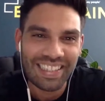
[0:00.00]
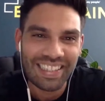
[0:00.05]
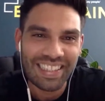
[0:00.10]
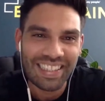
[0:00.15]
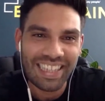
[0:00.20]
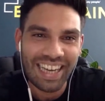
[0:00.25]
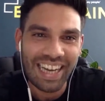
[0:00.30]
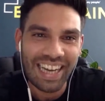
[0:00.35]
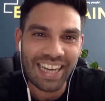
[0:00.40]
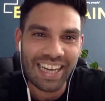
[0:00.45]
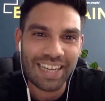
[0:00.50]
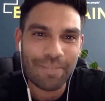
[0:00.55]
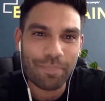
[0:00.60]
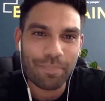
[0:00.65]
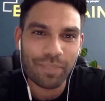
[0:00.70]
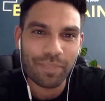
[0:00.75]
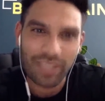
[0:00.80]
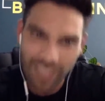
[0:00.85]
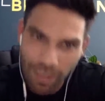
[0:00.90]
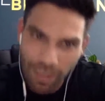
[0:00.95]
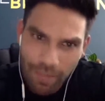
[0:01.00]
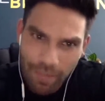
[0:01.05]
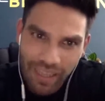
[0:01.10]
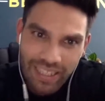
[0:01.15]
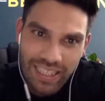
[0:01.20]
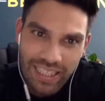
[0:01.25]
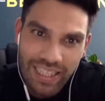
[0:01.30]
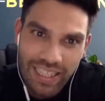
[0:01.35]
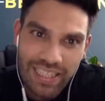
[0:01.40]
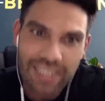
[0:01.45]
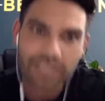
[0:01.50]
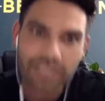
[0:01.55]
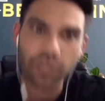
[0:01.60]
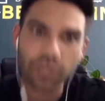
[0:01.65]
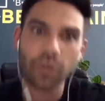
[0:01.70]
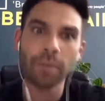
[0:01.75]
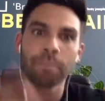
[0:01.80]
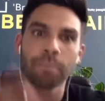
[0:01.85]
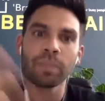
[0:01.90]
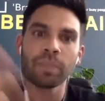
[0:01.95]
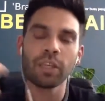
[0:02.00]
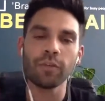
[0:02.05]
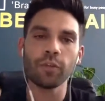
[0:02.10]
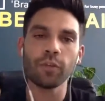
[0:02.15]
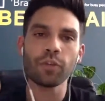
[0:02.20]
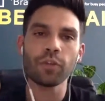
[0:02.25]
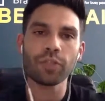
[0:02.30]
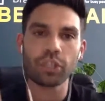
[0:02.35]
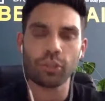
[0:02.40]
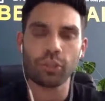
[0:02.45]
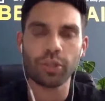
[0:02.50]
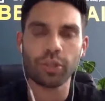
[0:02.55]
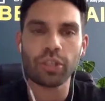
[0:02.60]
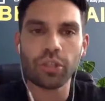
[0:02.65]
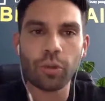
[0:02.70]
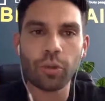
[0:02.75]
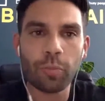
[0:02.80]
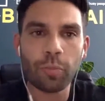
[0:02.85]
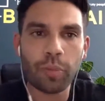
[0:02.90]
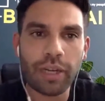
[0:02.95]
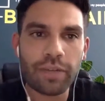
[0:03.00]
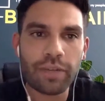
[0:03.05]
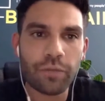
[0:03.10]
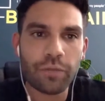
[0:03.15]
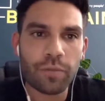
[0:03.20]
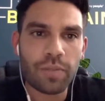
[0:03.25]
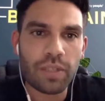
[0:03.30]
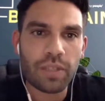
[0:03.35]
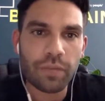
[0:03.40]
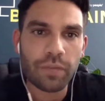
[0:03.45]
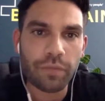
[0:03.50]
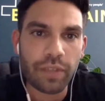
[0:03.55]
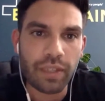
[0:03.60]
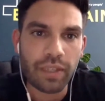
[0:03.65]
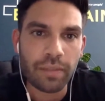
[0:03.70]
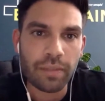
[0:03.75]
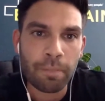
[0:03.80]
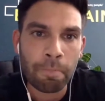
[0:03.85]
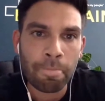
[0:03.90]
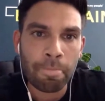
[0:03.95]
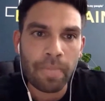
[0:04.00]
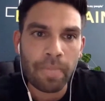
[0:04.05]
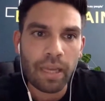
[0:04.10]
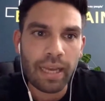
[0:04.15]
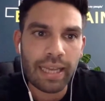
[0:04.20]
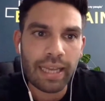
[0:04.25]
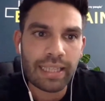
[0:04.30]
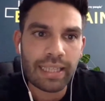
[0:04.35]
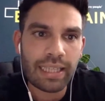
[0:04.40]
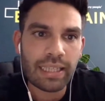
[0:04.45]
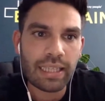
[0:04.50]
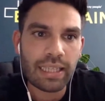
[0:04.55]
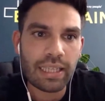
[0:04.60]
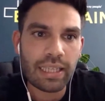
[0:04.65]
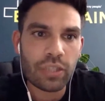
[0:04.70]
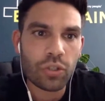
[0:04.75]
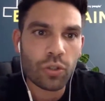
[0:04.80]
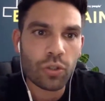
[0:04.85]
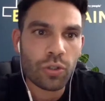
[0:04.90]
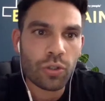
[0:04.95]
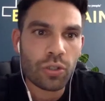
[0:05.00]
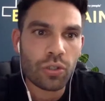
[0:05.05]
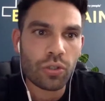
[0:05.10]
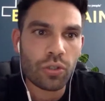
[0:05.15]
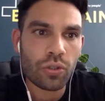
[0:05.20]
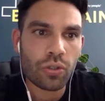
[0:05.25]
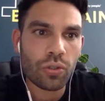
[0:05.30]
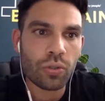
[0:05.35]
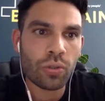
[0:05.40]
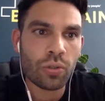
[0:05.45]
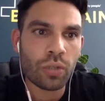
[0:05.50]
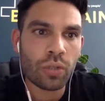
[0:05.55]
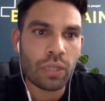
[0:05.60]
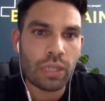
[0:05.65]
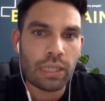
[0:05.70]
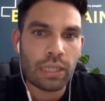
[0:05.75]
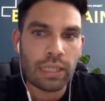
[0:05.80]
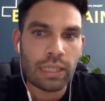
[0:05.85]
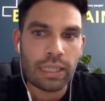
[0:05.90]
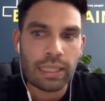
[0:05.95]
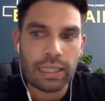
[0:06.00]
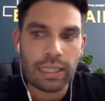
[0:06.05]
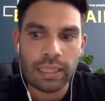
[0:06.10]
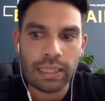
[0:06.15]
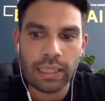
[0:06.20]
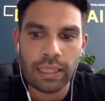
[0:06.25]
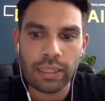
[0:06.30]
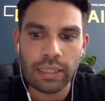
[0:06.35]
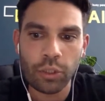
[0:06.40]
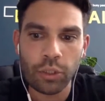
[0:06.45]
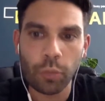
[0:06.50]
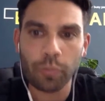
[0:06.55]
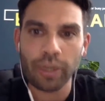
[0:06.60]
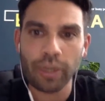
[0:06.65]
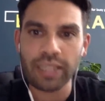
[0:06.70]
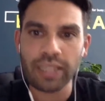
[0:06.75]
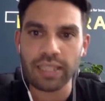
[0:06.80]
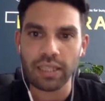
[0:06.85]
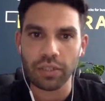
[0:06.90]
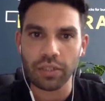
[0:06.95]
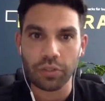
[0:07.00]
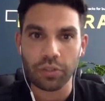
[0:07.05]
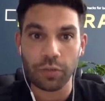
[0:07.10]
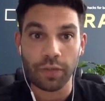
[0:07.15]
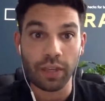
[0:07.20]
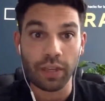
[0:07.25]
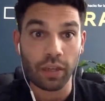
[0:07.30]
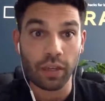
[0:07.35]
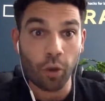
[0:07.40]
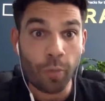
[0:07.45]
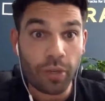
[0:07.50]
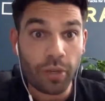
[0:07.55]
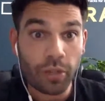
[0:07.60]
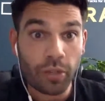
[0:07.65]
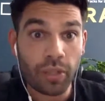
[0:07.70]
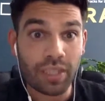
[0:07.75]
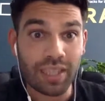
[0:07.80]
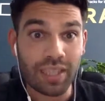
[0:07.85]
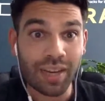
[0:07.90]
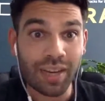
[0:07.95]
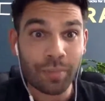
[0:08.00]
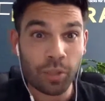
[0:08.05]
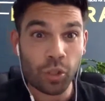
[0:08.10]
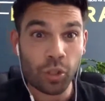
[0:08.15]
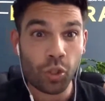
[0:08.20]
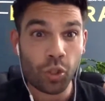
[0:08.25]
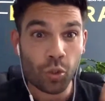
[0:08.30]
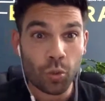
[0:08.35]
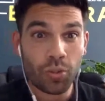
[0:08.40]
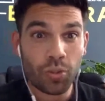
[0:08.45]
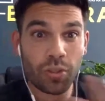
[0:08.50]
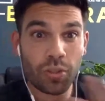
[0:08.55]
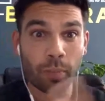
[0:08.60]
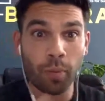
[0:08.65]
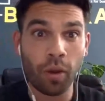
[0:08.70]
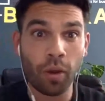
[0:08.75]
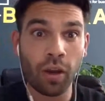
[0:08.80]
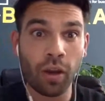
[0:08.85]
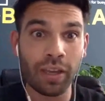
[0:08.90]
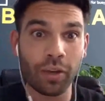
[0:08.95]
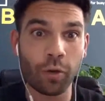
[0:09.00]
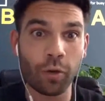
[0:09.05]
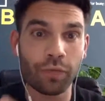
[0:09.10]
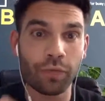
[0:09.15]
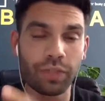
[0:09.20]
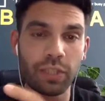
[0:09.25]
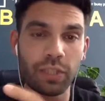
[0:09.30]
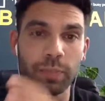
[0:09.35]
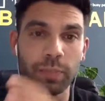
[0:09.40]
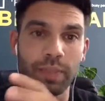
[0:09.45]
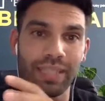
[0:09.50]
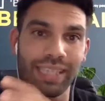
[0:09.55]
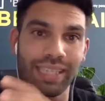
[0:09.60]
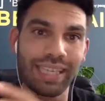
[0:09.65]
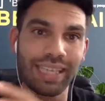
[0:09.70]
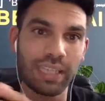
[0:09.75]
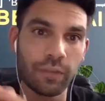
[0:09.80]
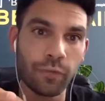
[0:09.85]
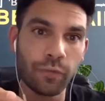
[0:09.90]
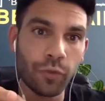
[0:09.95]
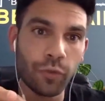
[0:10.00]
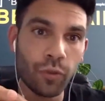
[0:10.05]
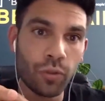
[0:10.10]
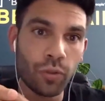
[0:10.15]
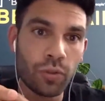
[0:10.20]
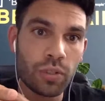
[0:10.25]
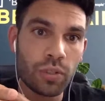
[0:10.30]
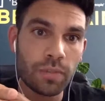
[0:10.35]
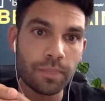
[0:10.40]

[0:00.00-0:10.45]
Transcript: Does that make sense? So if you're restricting your brain from something, and then as soon as your brain starts to think, oh my goodness, I'm in short supply of this particular food.